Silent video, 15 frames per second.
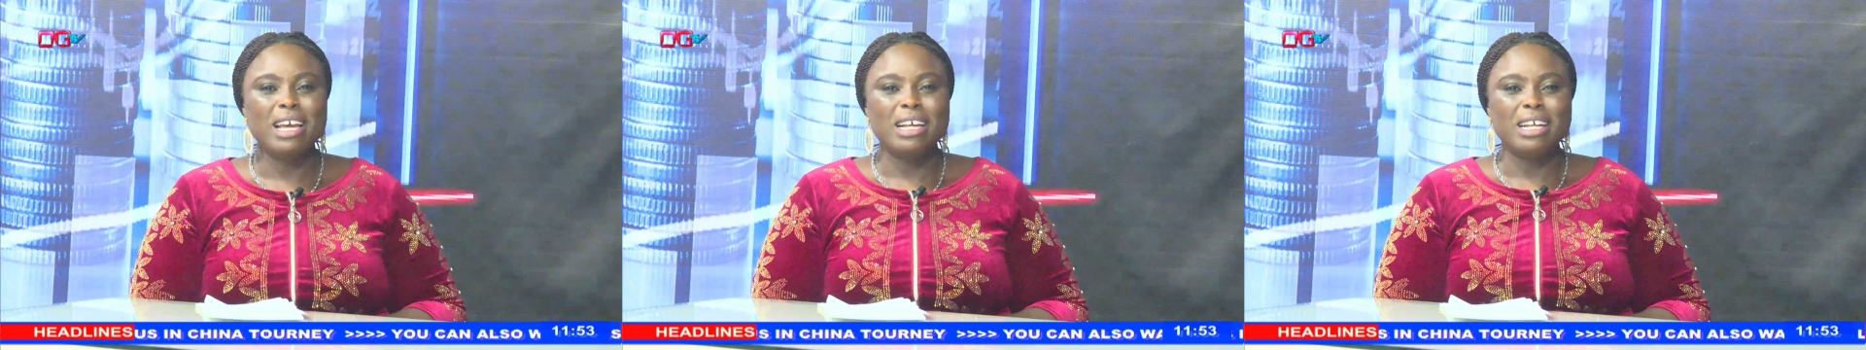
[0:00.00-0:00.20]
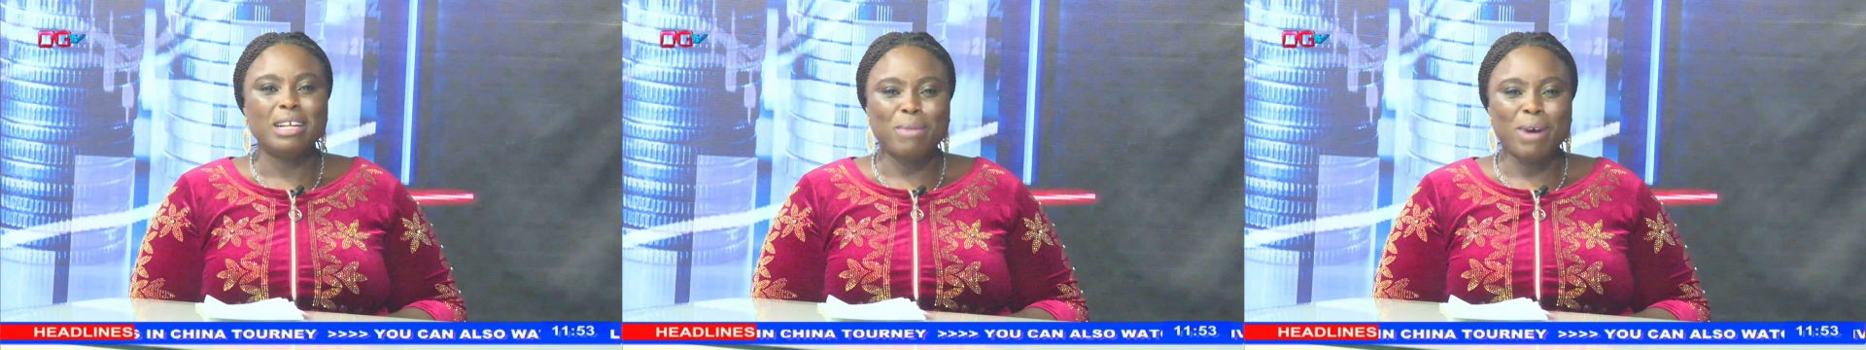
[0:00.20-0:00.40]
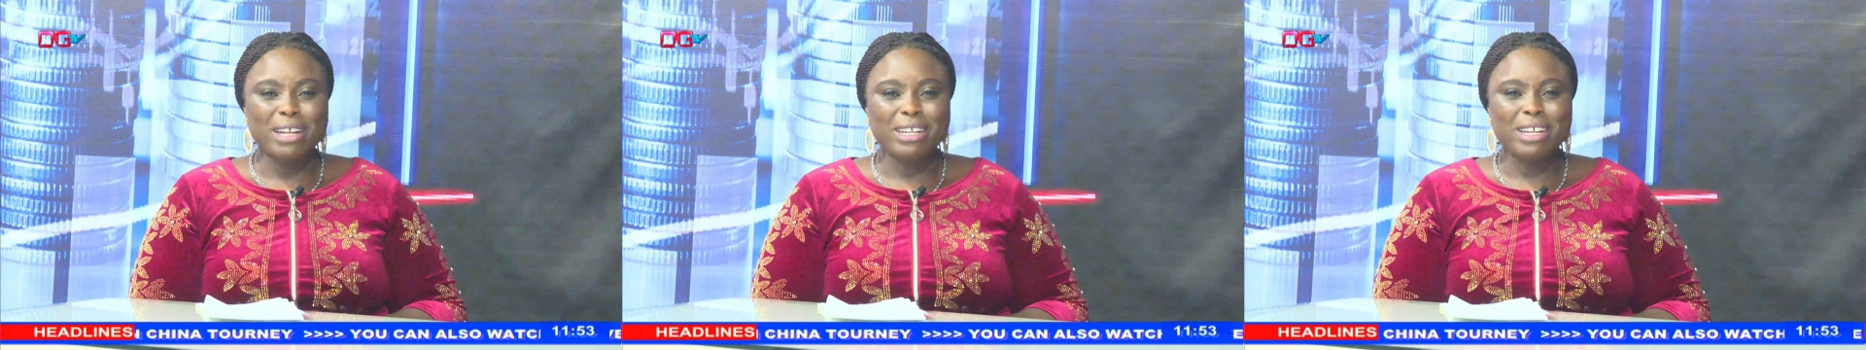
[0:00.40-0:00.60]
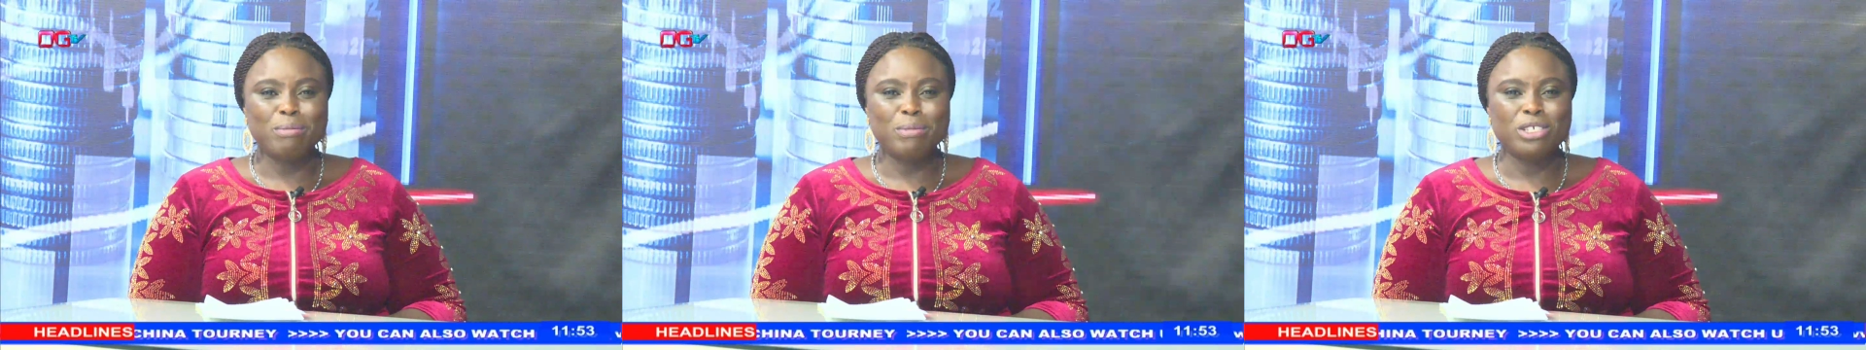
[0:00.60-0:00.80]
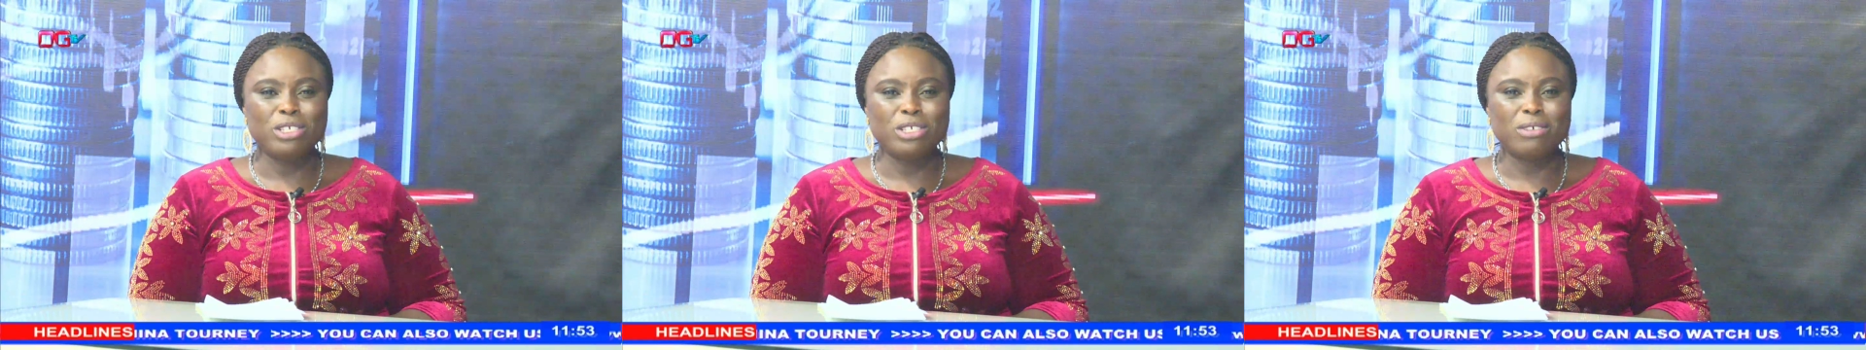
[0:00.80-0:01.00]
my name is
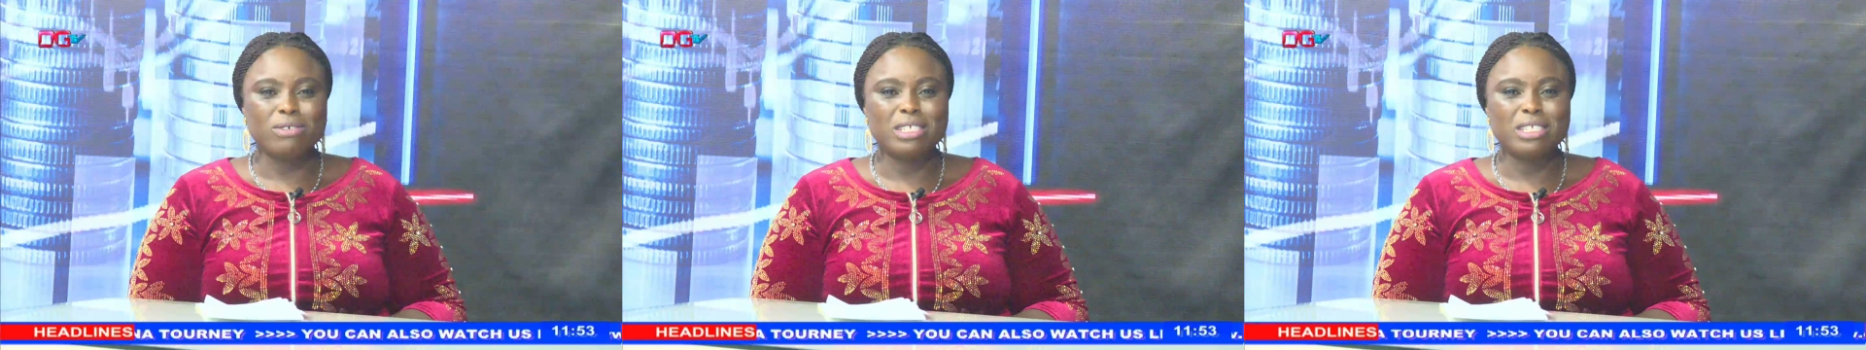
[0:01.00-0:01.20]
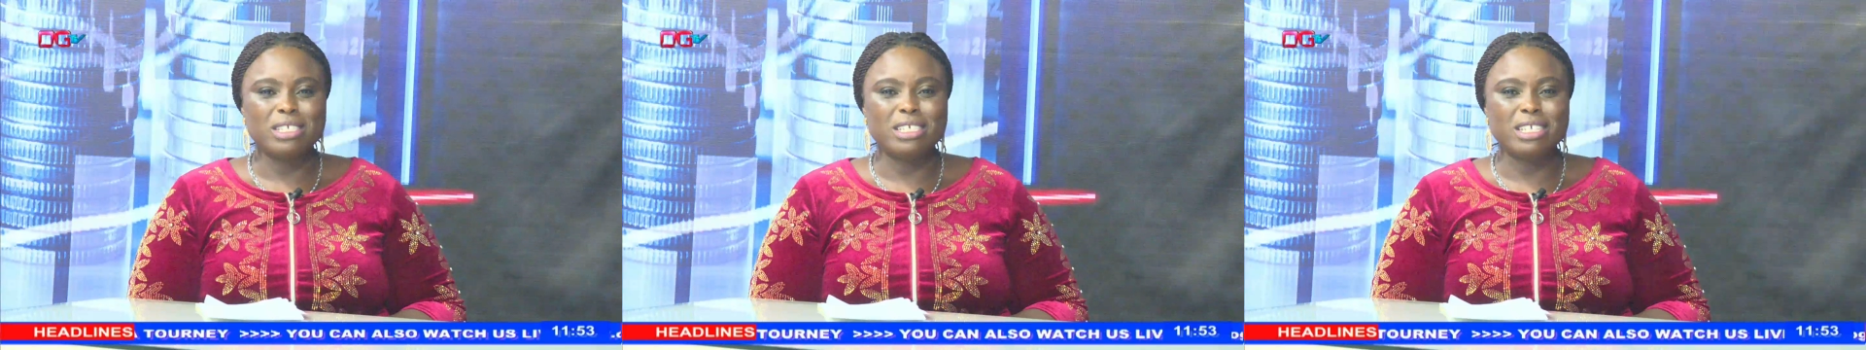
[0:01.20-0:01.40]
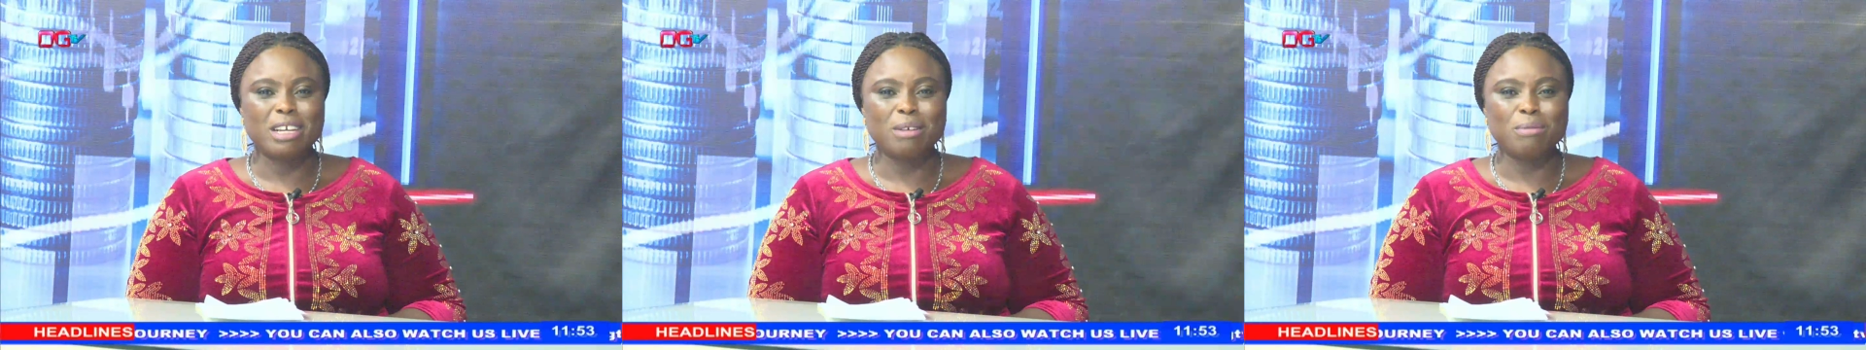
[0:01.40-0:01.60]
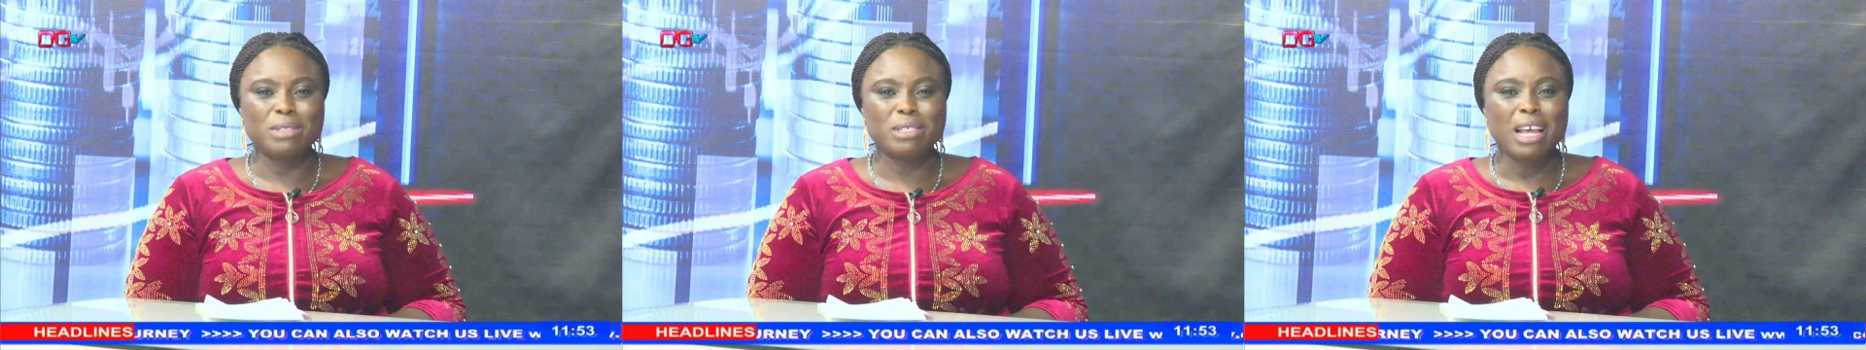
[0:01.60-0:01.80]
Charity James.